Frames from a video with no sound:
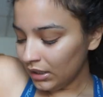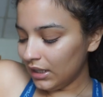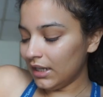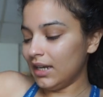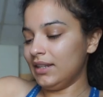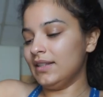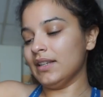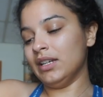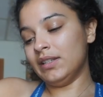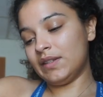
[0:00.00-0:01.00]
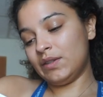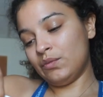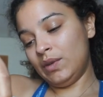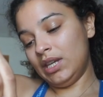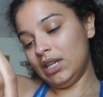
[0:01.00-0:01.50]
I got these
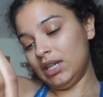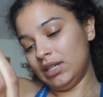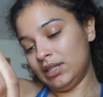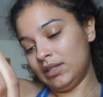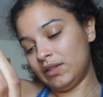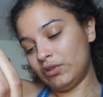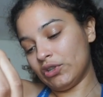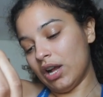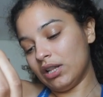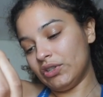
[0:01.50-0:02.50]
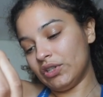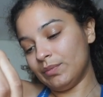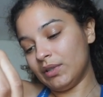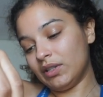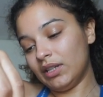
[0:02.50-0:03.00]
unsweetened chocolate
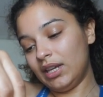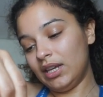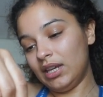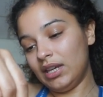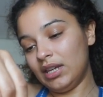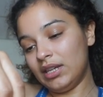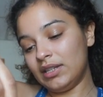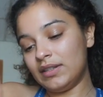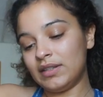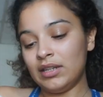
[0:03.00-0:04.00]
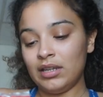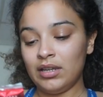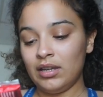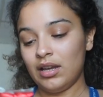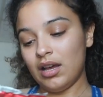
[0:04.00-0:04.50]
chip cookies.
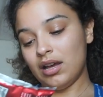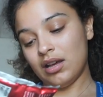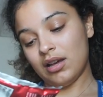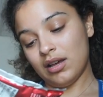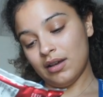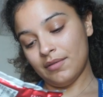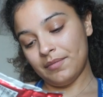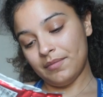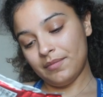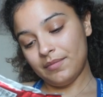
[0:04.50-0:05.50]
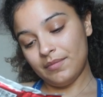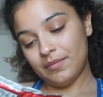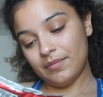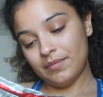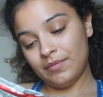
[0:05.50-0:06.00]
They are
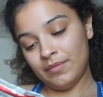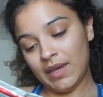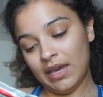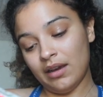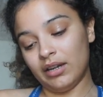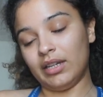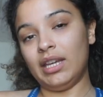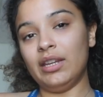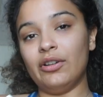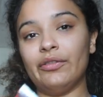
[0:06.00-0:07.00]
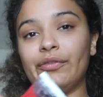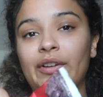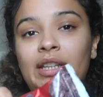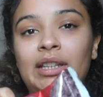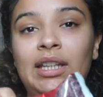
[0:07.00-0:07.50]
keto
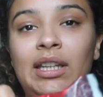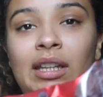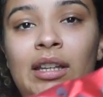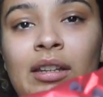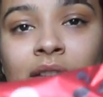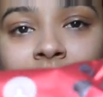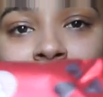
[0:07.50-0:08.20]
friendly.